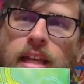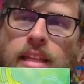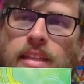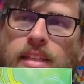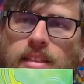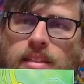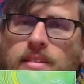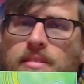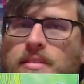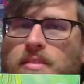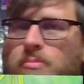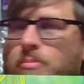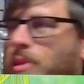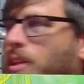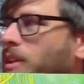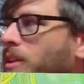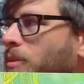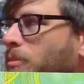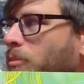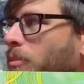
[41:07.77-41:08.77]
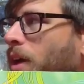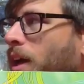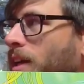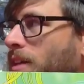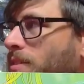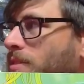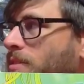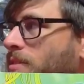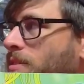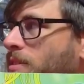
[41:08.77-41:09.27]
I think this has been the
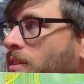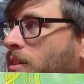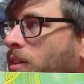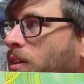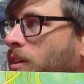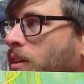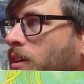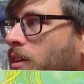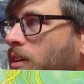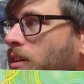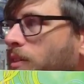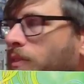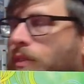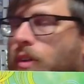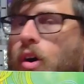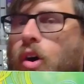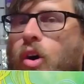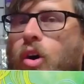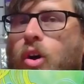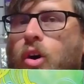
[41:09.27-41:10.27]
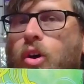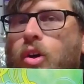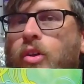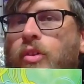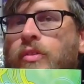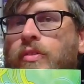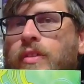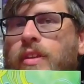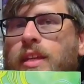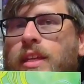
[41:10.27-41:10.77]
best of
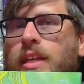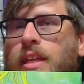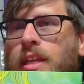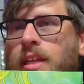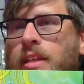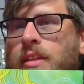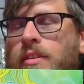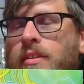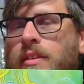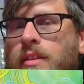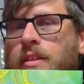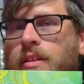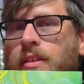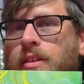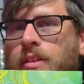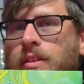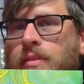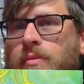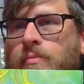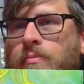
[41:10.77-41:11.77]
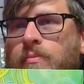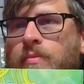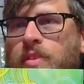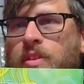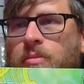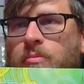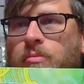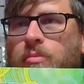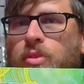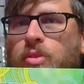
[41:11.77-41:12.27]
all the music
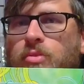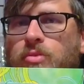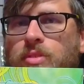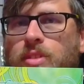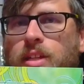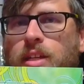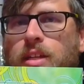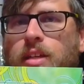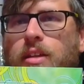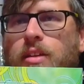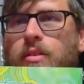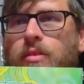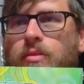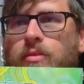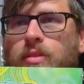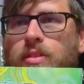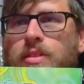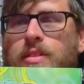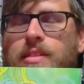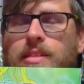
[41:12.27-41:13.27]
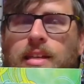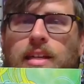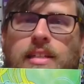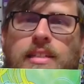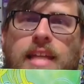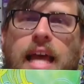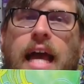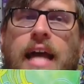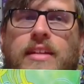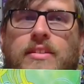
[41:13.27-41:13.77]
ones. Music
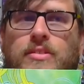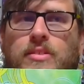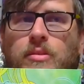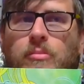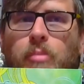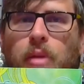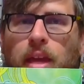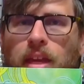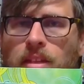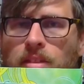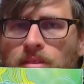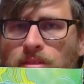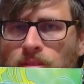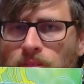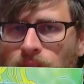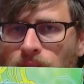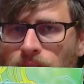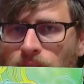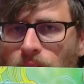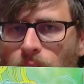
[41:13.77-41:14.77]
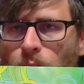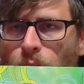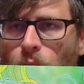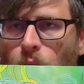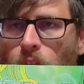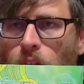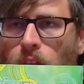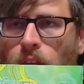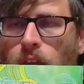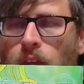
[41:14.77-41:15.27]
attached to bands in some
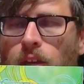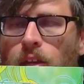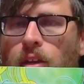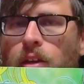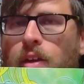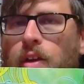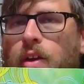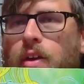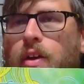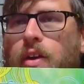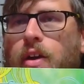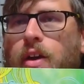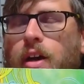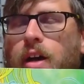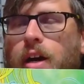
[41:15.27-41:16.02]
way. Yeah.